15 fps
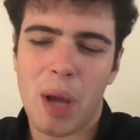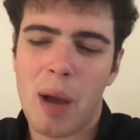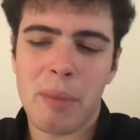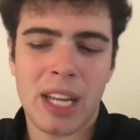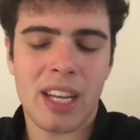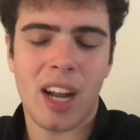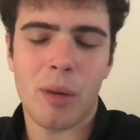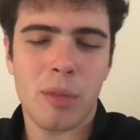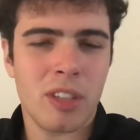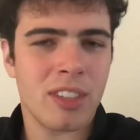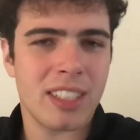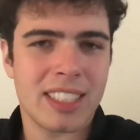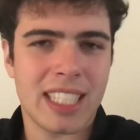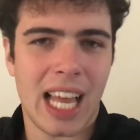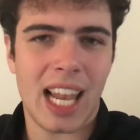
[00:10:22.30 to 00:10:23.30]
I mean, I'm not
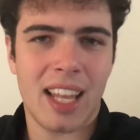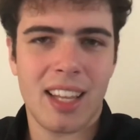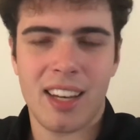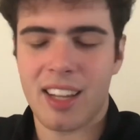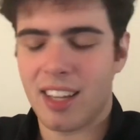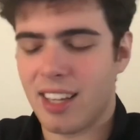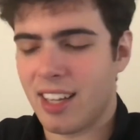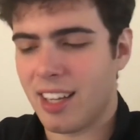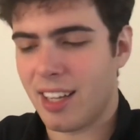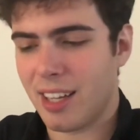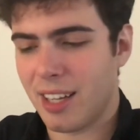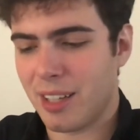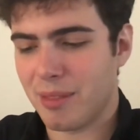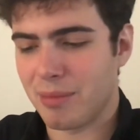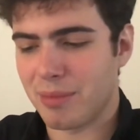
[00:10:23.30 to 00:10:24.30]
gonna sell it.
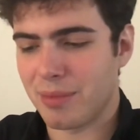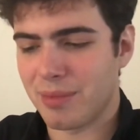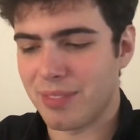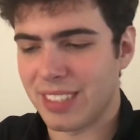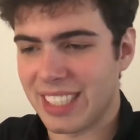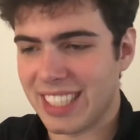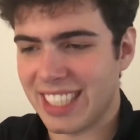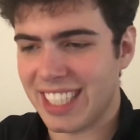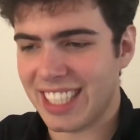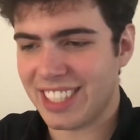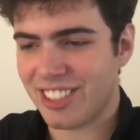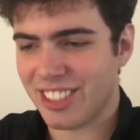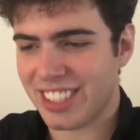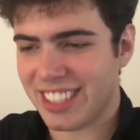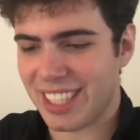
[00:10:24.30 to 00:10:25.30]
Um,
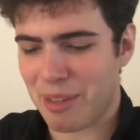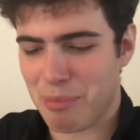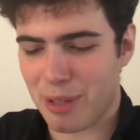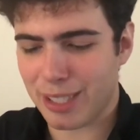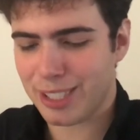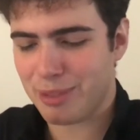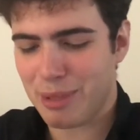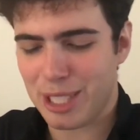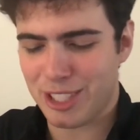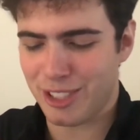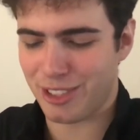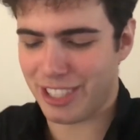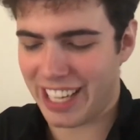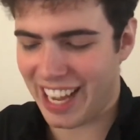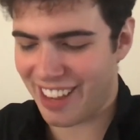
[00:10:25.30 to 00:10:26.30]
it just it brings me
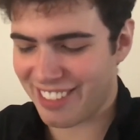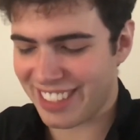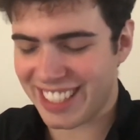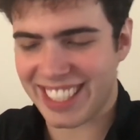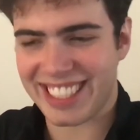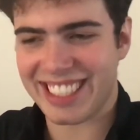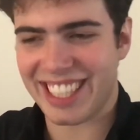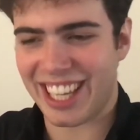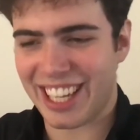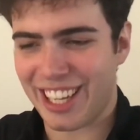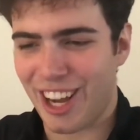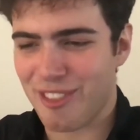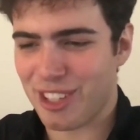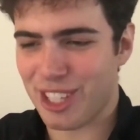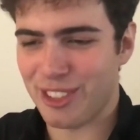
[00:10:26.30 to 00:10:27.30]
joy having this.
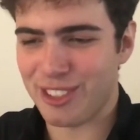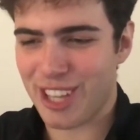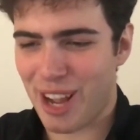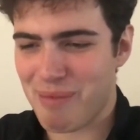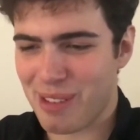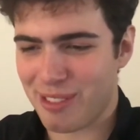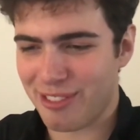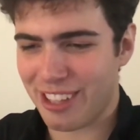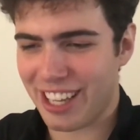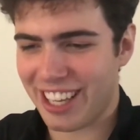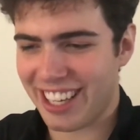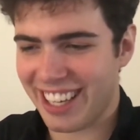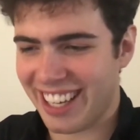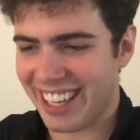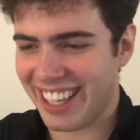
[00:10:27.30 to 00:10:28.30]
Like I'm a huge Apple
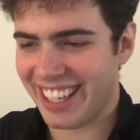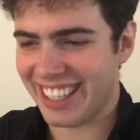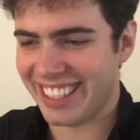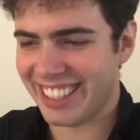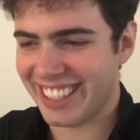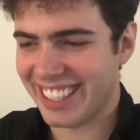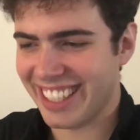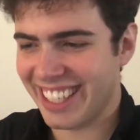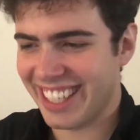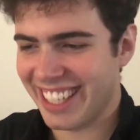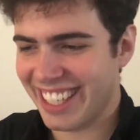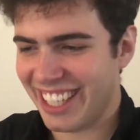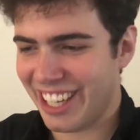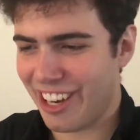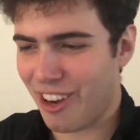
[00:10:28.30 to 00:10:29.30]
fan, and
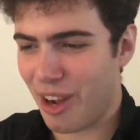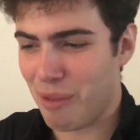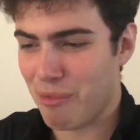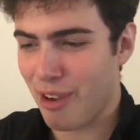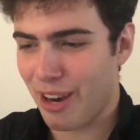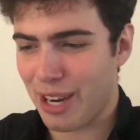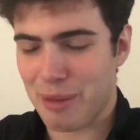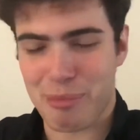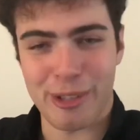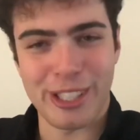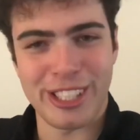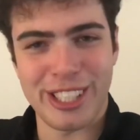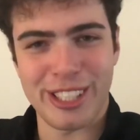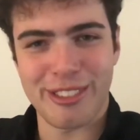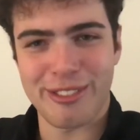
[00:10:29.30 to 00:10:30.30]
you know I'm very
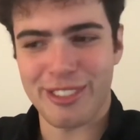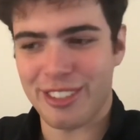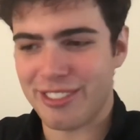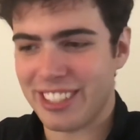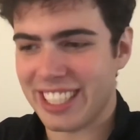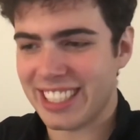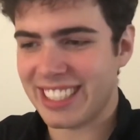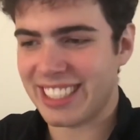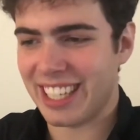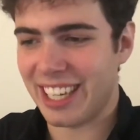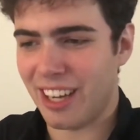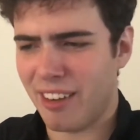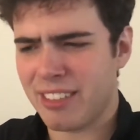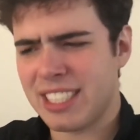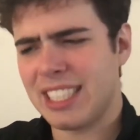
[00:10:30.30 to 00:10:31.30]
appreciative of this.
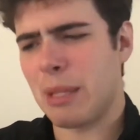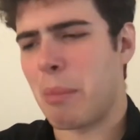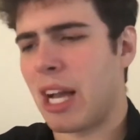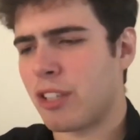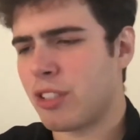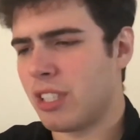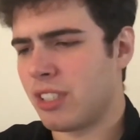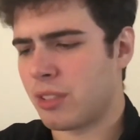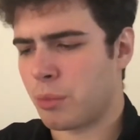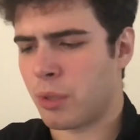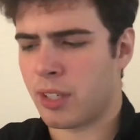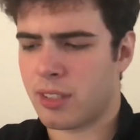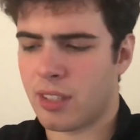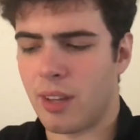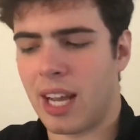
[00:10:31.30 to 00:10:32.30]
Uh, obviously, the battery doesn't
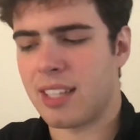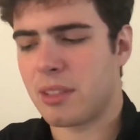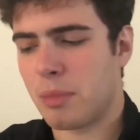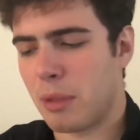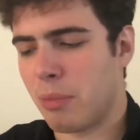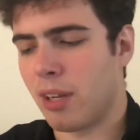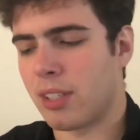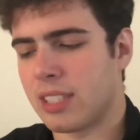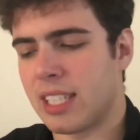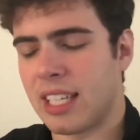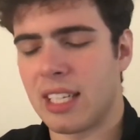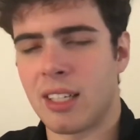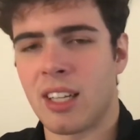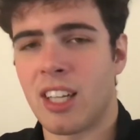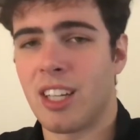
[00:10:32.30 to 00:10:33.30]
work, so it has to be plugged
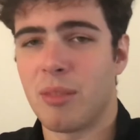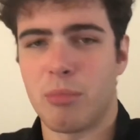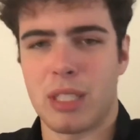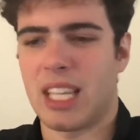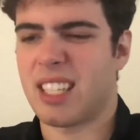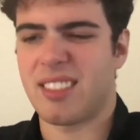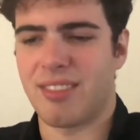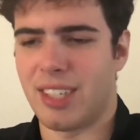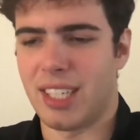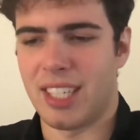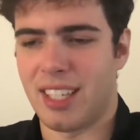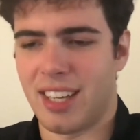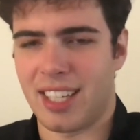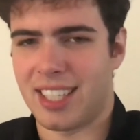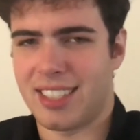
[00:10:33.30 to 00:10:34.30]
in, but that's
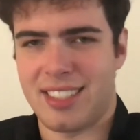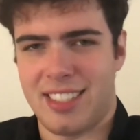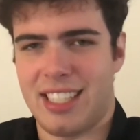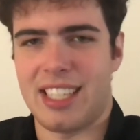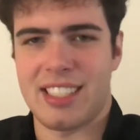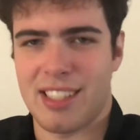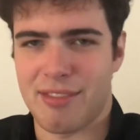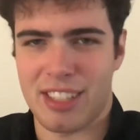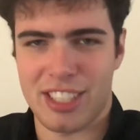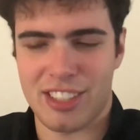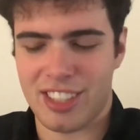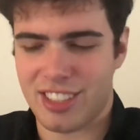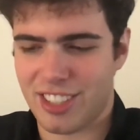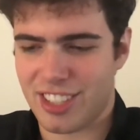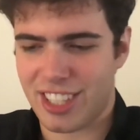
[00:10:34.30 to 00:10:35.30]
fine. Like it's it's a
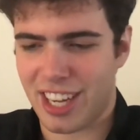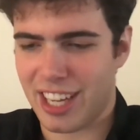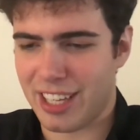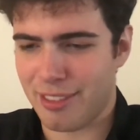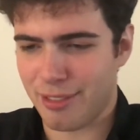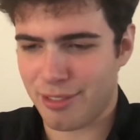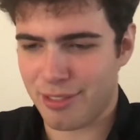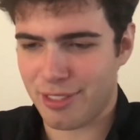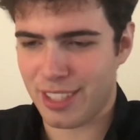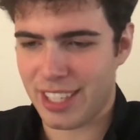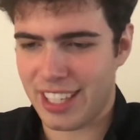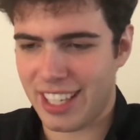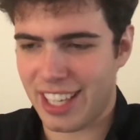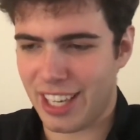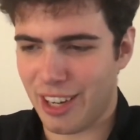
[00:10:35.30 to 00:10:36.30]
vintage kind of
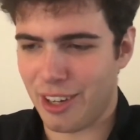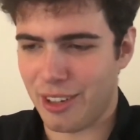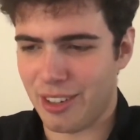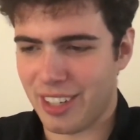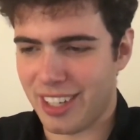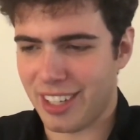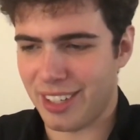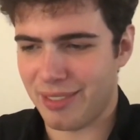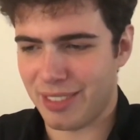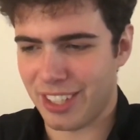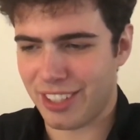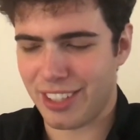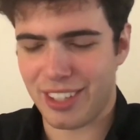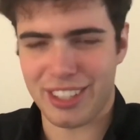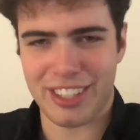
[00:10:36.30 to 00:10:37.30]
you know um,
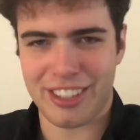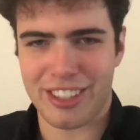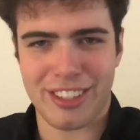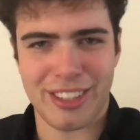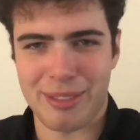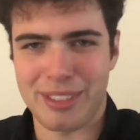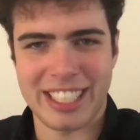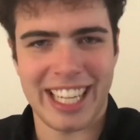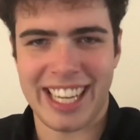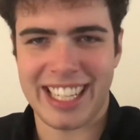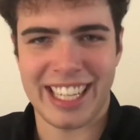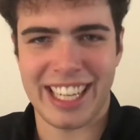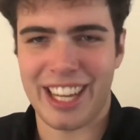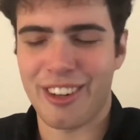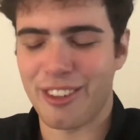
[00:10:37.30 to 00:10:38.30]
you're not you're not gonna be
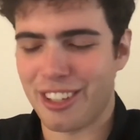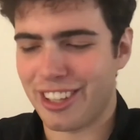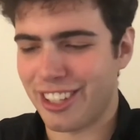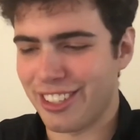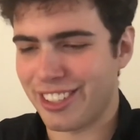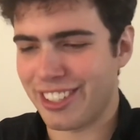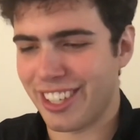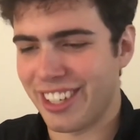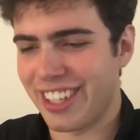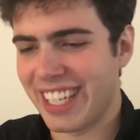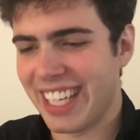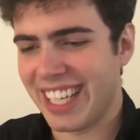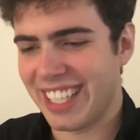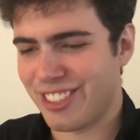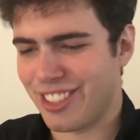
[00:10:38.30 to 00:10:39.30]
taking it out with you, so
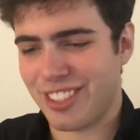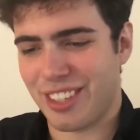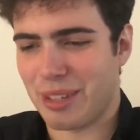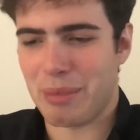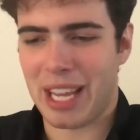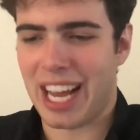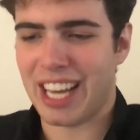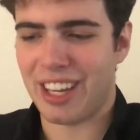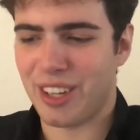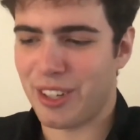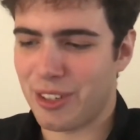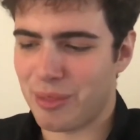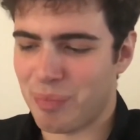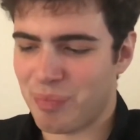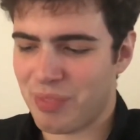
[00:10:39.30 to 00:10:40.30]
it's just gonna be at
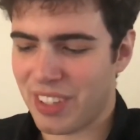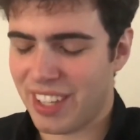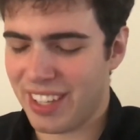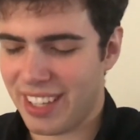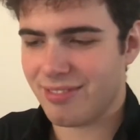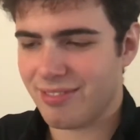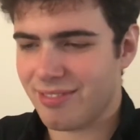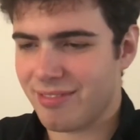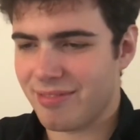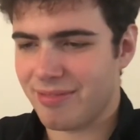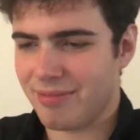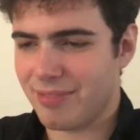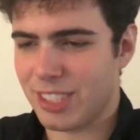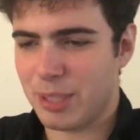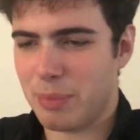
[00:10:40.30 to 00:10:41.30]
home.
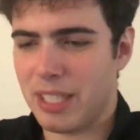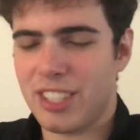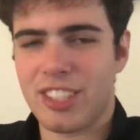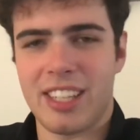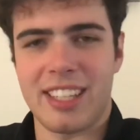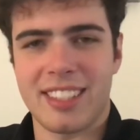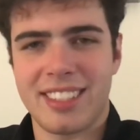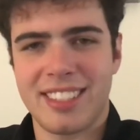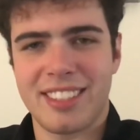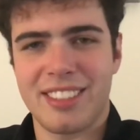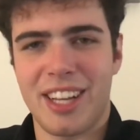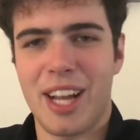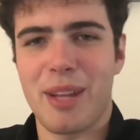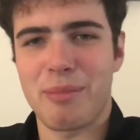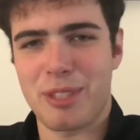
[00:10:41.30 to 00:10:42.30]
Speechless.
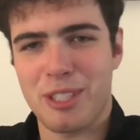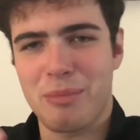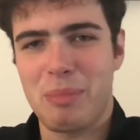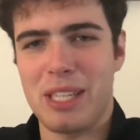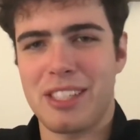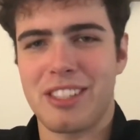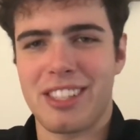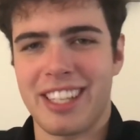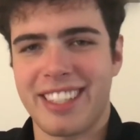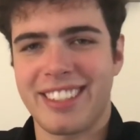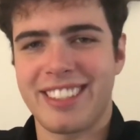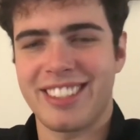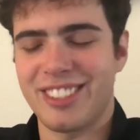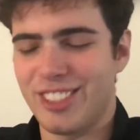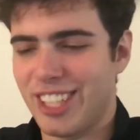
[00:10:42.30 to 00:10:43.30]
I'm
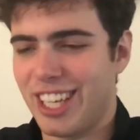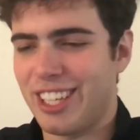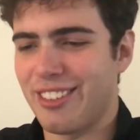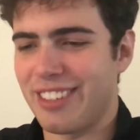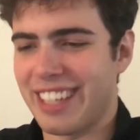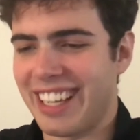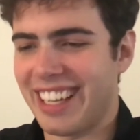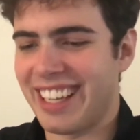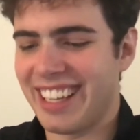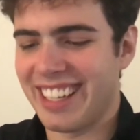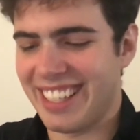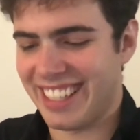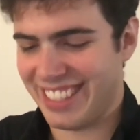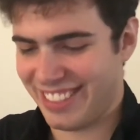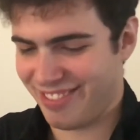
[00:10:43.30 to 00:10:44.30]
speechless, genuinely.
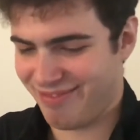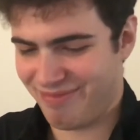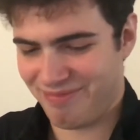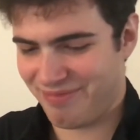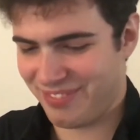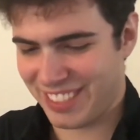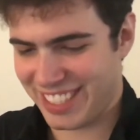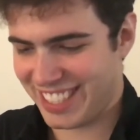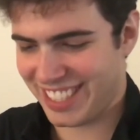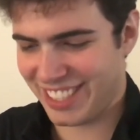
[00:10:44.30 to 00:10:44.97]
It's